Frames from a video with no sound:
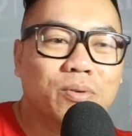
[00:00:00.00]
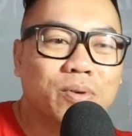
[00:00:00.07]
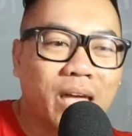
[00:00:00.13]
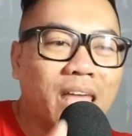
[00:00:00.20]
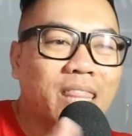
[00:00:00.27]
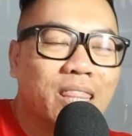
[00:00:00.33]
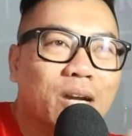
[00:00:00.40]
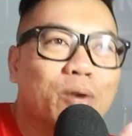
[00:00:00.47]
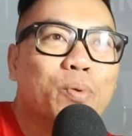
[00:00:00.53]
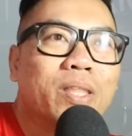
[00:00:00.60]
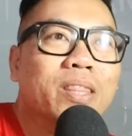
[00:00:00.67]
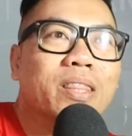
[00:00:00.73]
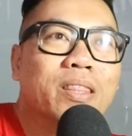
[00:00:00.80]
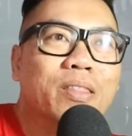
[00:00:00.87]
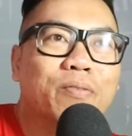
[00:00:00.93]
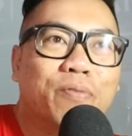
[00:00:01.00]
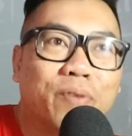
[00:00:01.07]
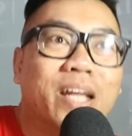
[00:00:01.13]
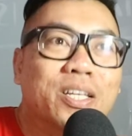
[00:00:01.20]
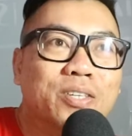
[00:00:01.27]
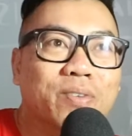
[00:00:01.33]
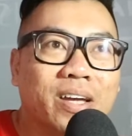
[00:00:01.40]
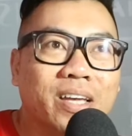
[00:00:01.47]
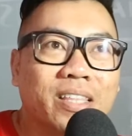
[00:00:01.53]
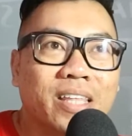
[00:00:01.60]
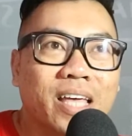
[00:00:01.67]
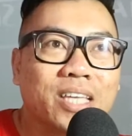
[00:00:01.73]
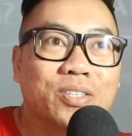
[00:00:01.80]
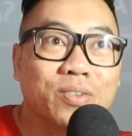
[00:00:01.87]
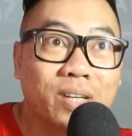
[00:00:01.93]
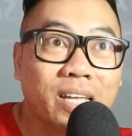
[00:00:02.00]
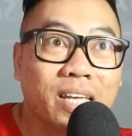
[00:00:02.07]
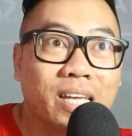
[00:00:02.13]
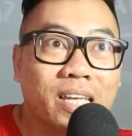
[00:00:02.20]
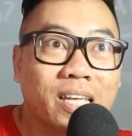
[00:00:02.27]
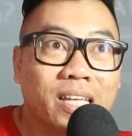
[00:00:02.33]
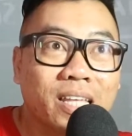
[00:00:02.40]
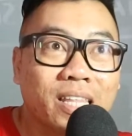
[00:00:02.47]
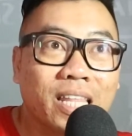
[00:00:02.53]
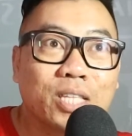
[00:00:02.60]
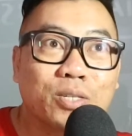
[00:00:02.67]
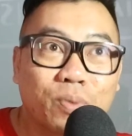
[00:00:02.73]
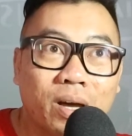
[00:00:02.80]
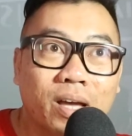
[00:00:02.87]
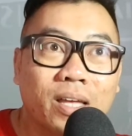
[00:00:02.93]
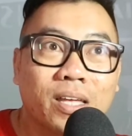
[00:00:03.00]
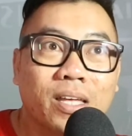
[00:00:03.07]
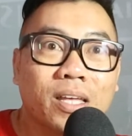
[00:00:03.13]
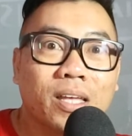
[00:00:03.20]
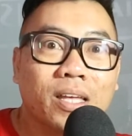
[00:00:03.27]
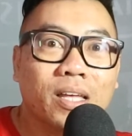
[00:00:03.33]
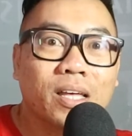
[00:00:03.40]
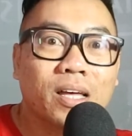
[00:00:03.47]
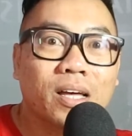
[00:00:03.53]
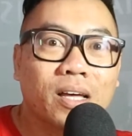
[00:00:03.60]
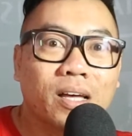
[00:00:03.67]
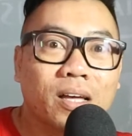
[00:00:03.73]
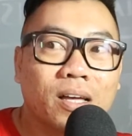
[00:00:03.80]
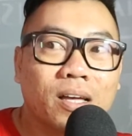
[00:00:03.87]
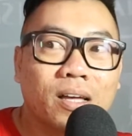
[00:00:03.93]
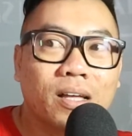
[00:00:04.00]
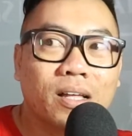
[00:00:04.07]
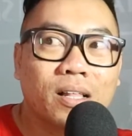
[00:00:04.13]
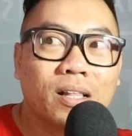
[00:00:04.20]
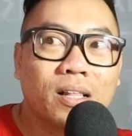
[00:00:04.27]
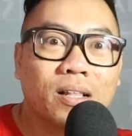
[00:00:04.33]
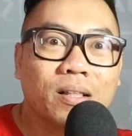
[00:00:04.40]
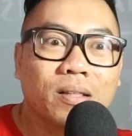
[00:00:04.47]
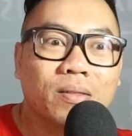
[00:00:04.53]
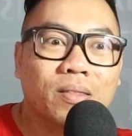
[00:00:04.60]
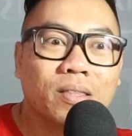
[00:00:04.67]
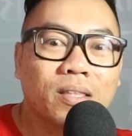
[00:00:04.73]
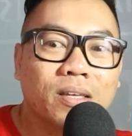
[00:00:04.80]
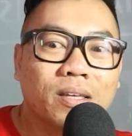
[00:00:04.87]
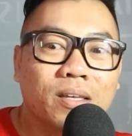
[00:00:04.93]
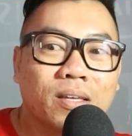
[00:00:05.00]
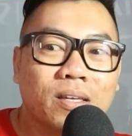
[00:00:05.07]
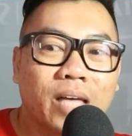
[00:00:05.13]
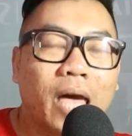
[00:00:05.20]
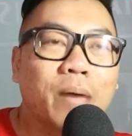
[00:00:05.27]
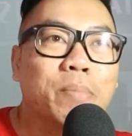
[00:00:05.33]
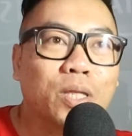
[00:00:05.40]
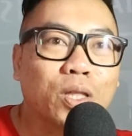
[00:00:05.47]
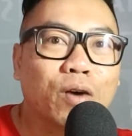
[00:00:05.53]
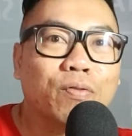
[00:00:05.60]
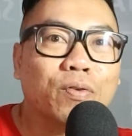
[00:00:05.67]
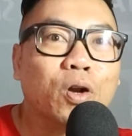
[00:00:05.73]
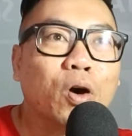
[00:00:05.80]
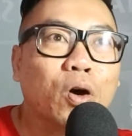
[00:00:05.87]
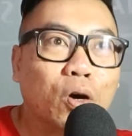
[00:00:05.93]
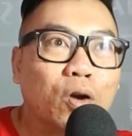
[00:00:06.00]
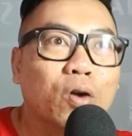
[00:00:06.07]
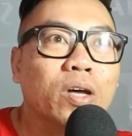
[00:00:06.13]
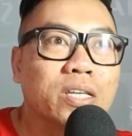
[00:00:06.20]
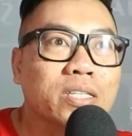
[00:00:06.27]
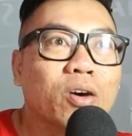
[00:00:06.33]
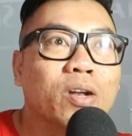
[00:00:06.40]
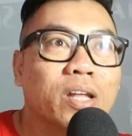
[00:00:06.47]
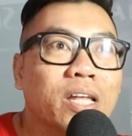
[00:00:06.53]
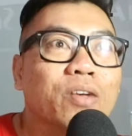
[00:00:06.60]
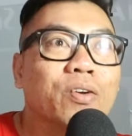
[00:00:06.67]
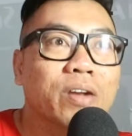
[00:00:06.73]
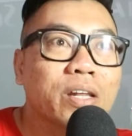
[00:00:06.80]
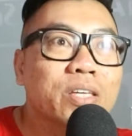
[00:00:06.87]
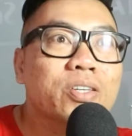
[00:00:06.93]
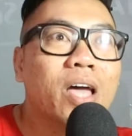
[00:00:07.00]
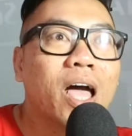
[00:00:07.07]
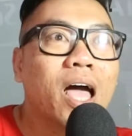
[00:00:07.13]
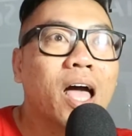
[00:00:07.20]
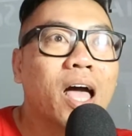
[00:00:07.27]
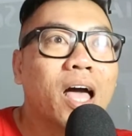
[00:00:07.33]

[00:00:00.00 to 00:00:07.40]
gather with friends, right? Actually, that's why the habit of nongkrong is only in Indonesia.